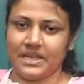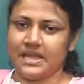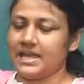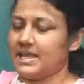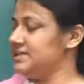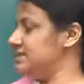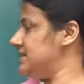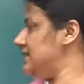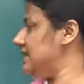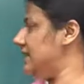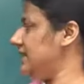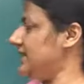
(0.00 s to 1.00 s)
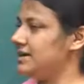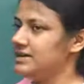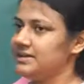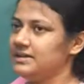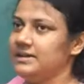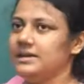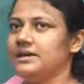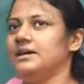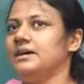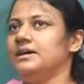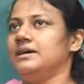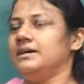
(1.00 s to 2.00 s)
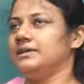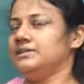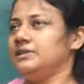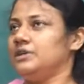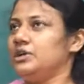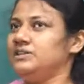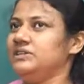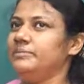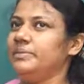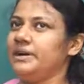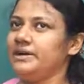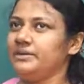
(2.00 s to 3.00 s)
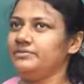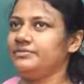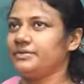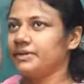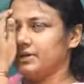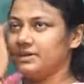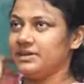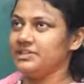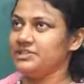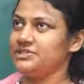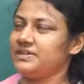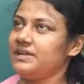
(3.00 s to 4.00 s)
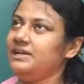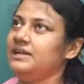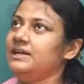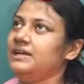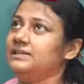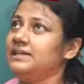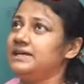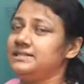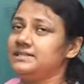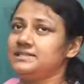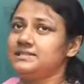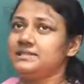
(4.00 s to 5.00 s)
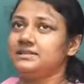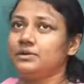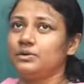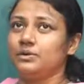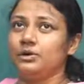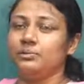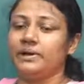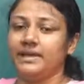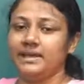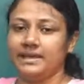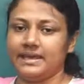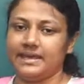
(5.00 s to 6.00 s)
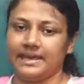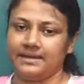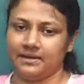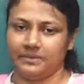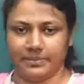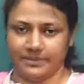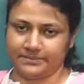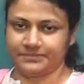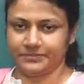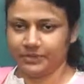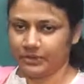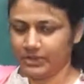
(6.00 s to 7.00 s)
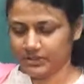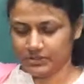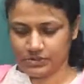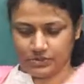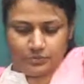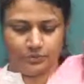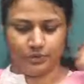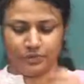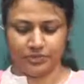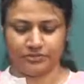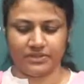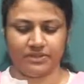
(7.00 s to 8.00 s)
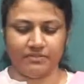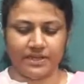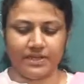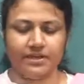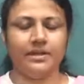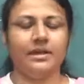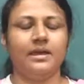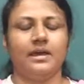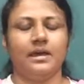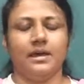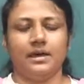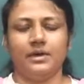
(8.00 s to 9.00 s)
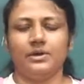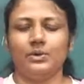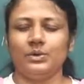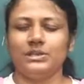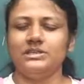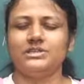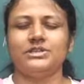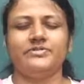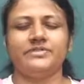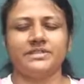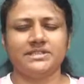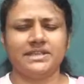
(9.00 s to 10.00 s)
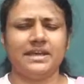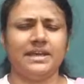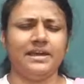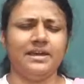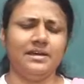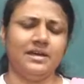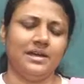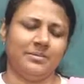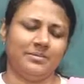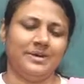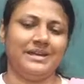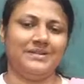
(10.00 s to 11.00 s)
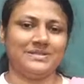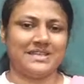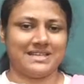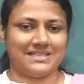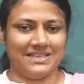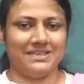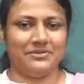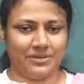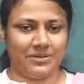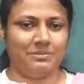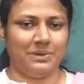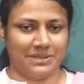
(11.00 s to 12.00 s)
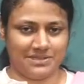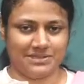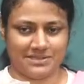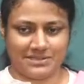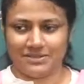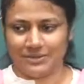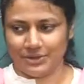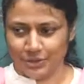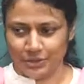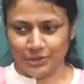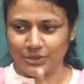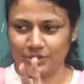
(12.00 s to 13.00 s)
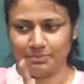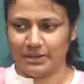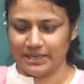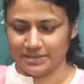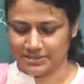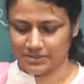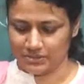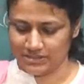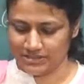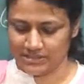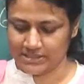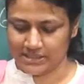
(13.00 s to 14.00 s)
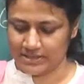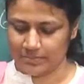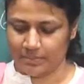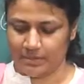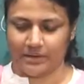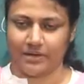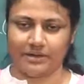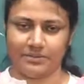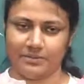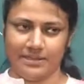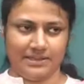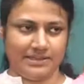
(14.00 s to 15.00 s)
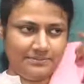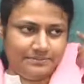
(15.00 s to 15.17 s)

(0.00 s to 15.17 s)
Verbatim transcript: And Caesarea uh, in the northern part of uh, Israel, that is uh, ruled by King Agrippa. Okay, so both of them were uh, rulers of Caesarea, but it was actually different places. Rendu places on the Caesarea ne perla ardhamainda.